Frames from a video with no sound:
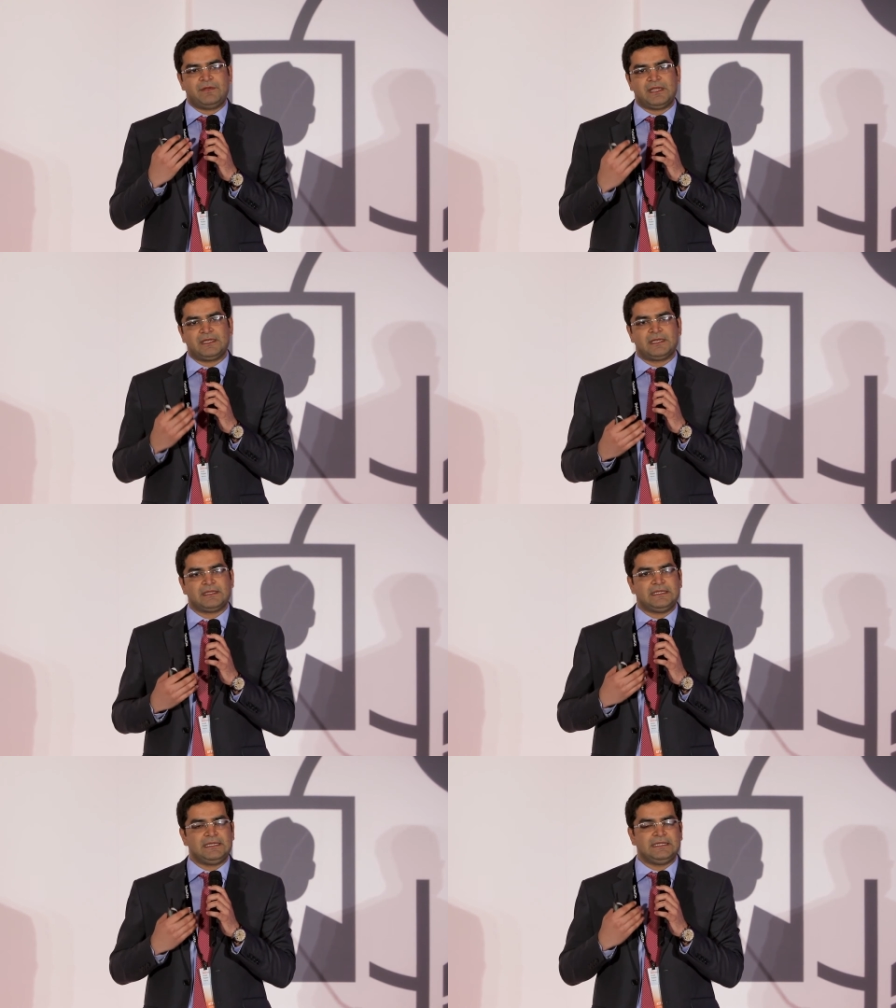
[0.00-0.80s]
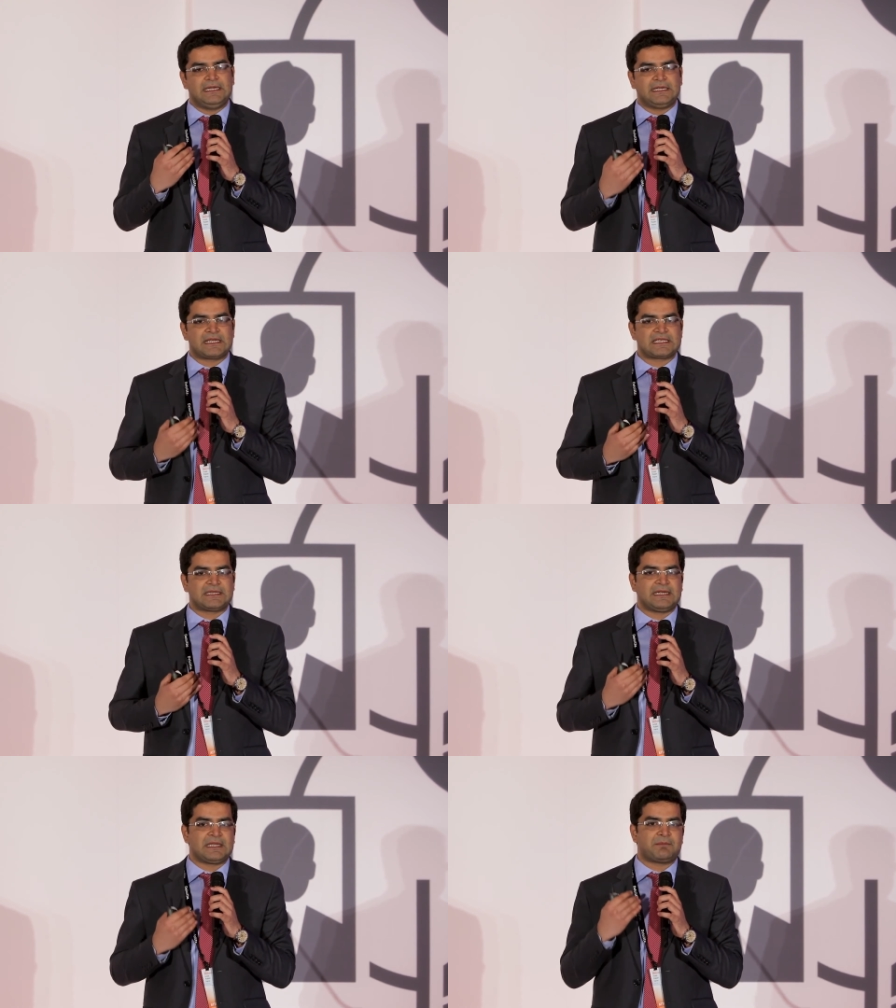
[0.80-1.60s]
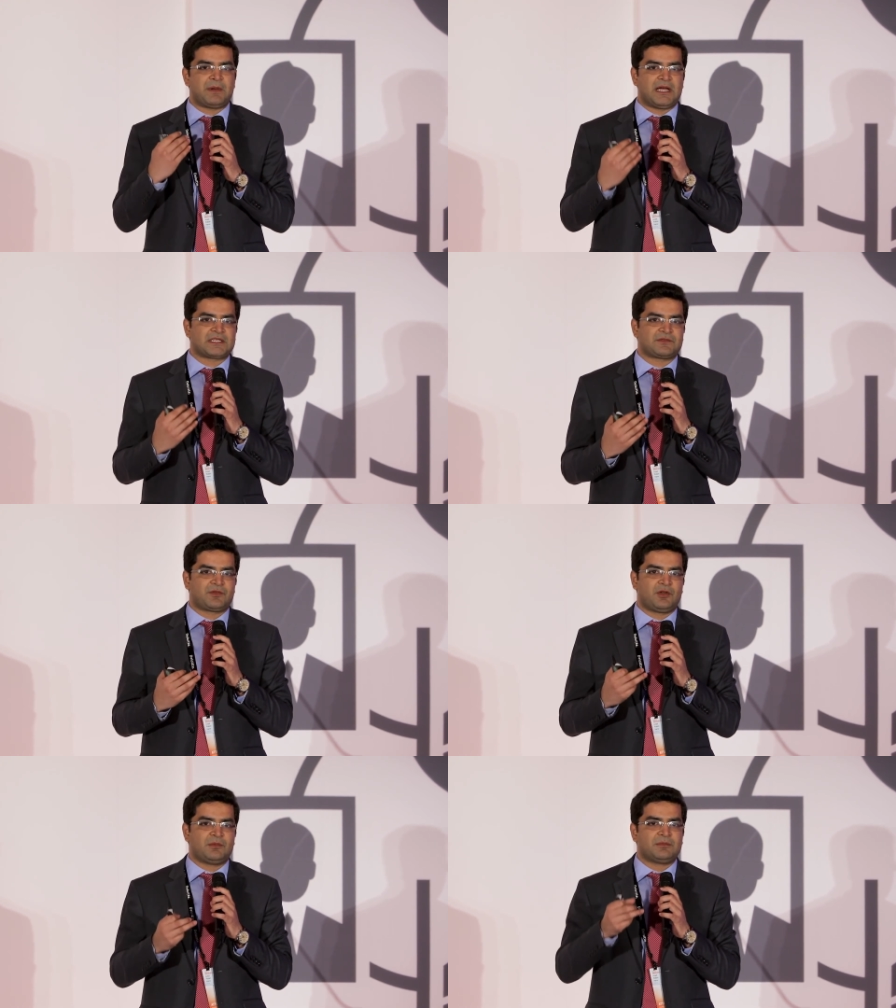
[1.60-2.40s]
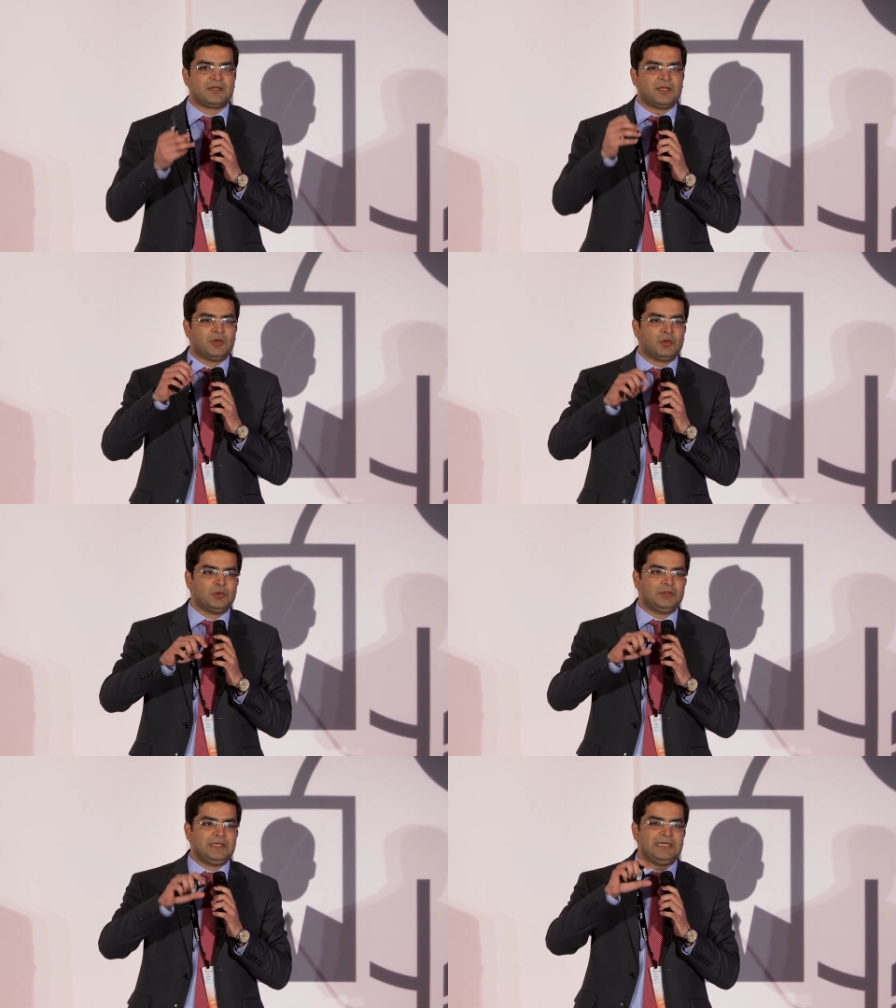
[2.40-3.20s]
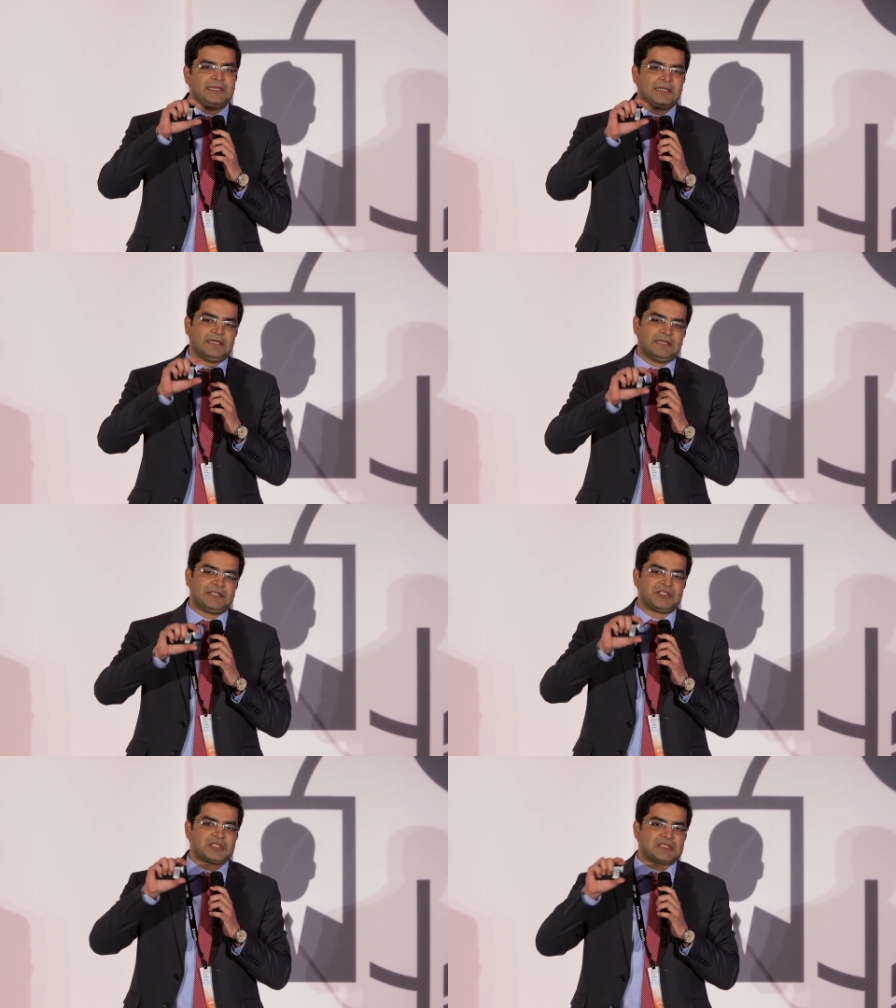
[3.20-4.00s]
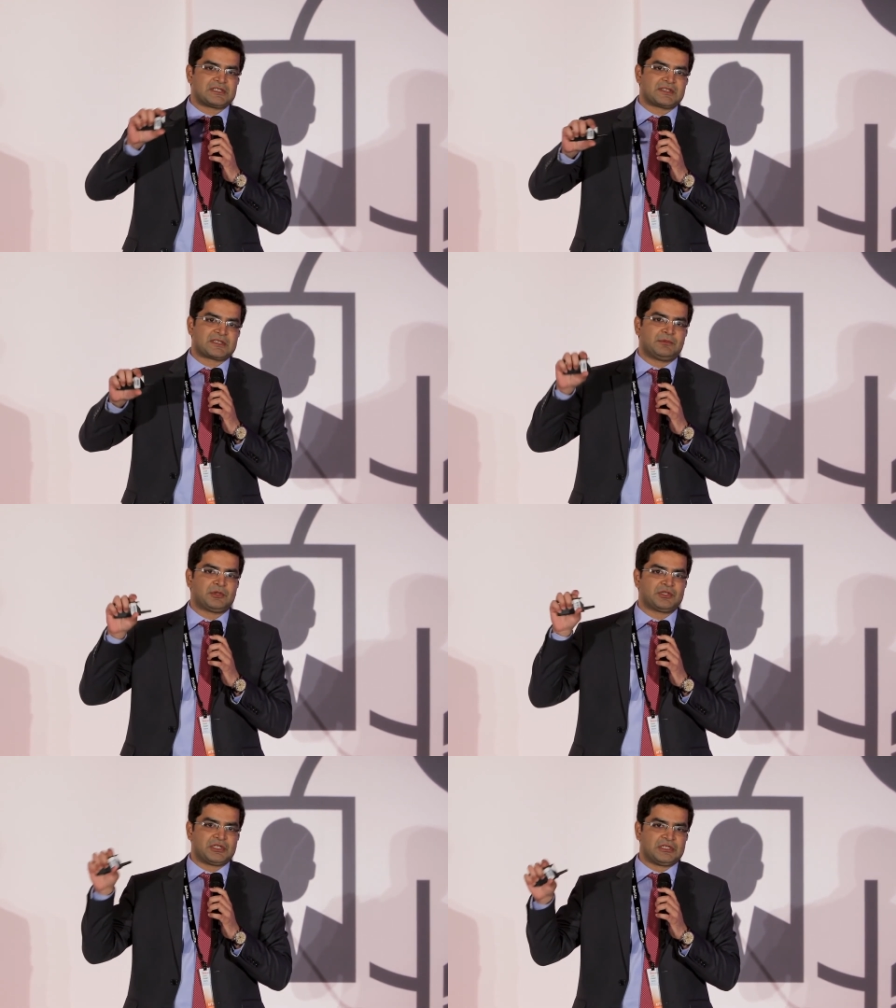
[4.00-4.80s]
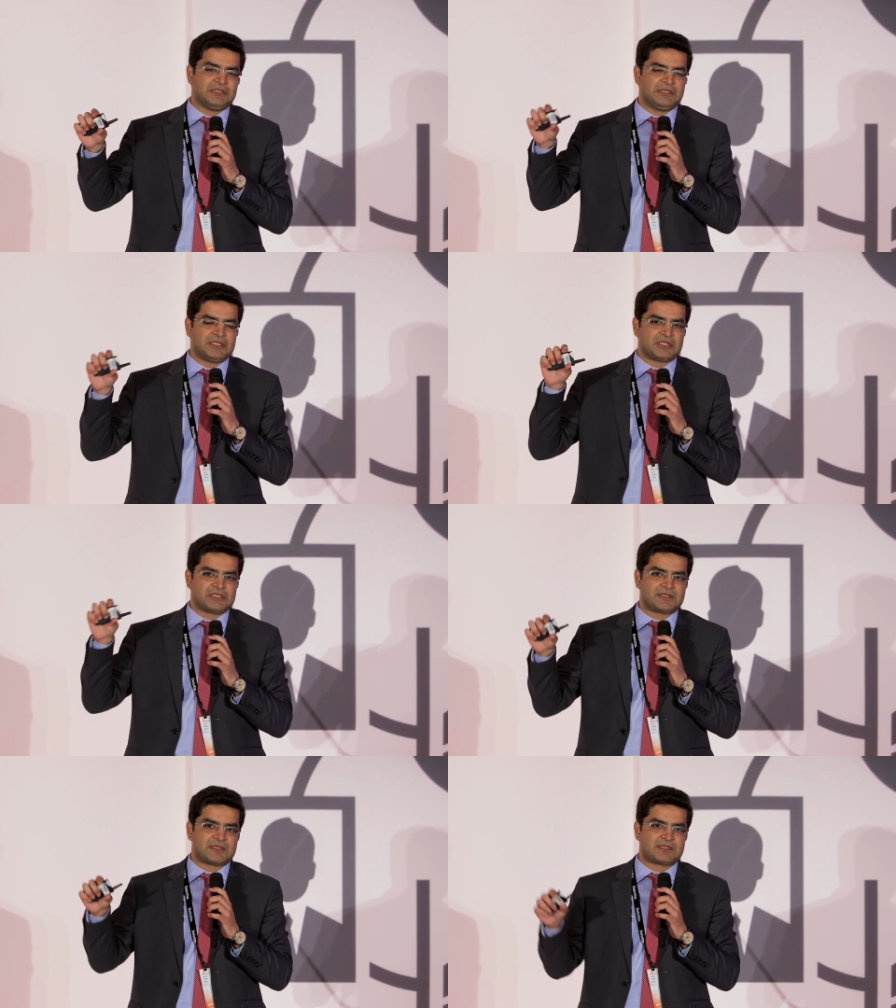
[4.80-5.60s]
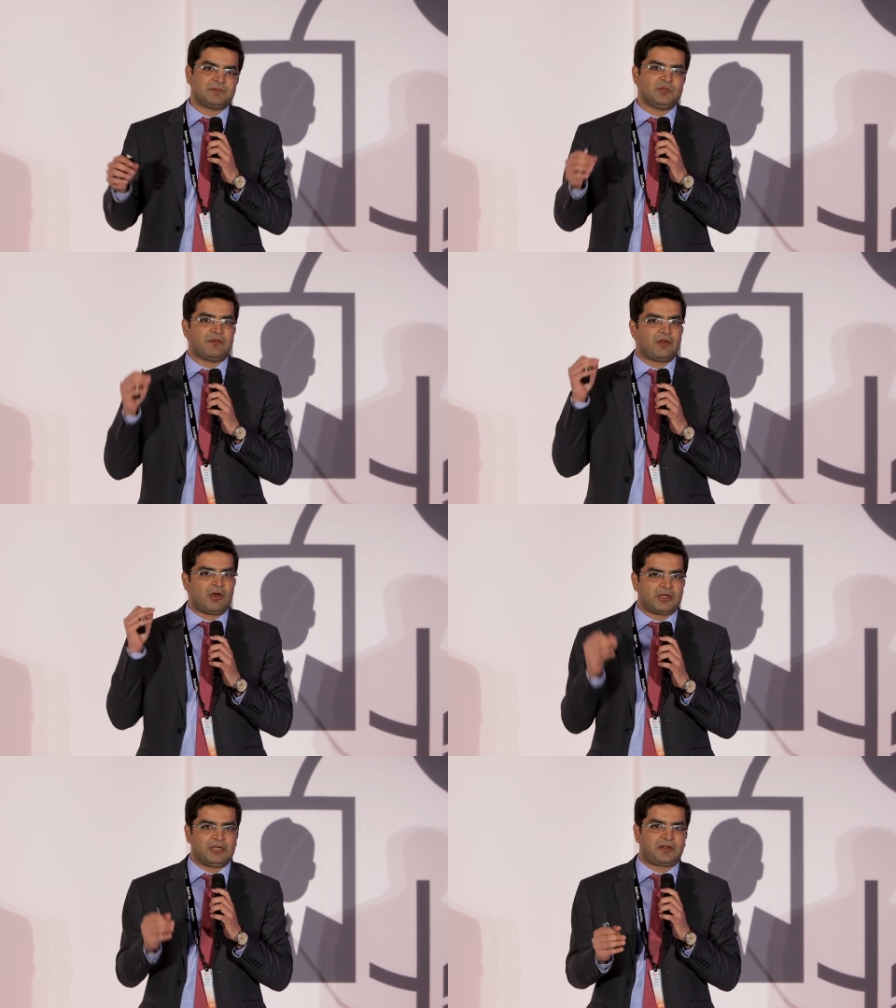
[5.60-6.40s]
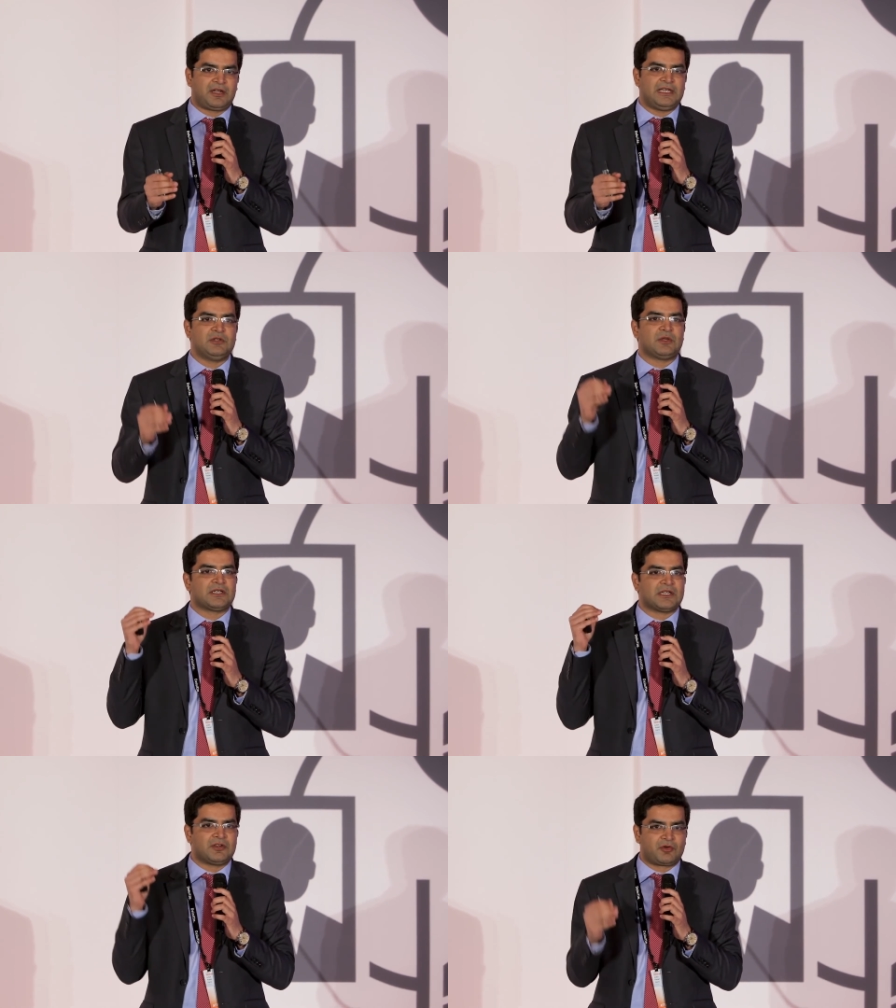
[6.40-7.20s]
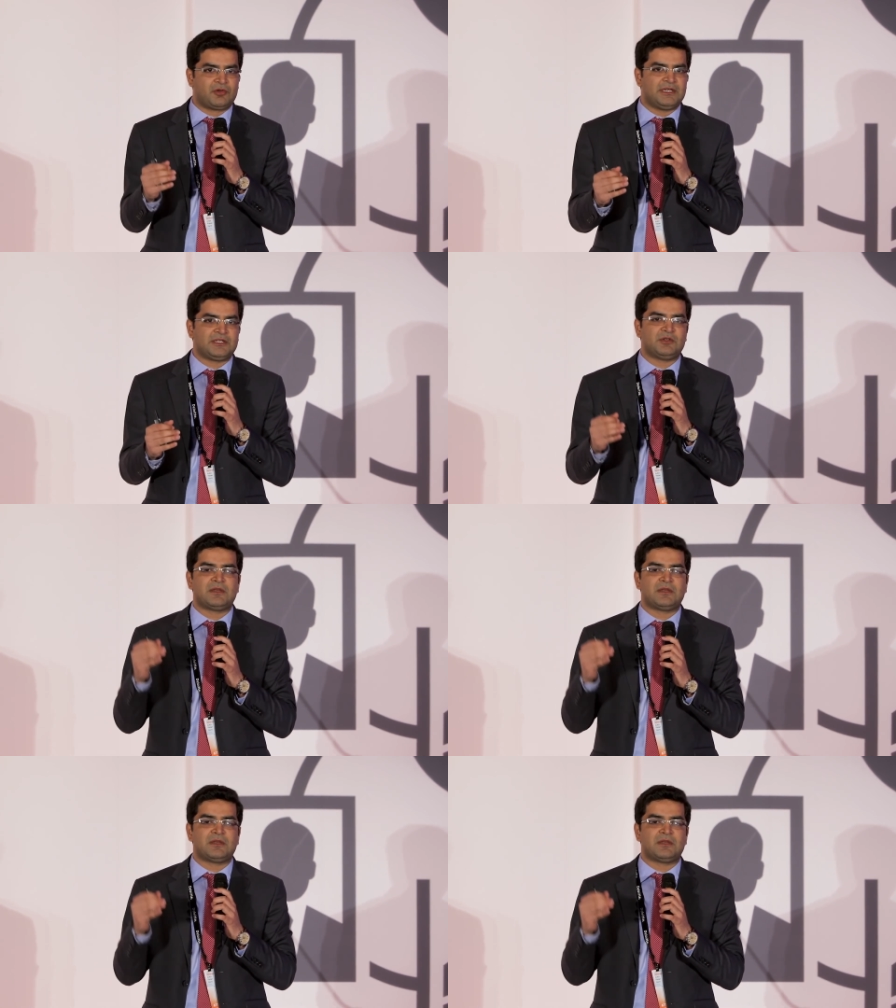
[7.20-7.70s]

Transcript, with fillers: when the data is getting passed from only uh, digital system to dig digital system, you have an audit trail, you can control it, you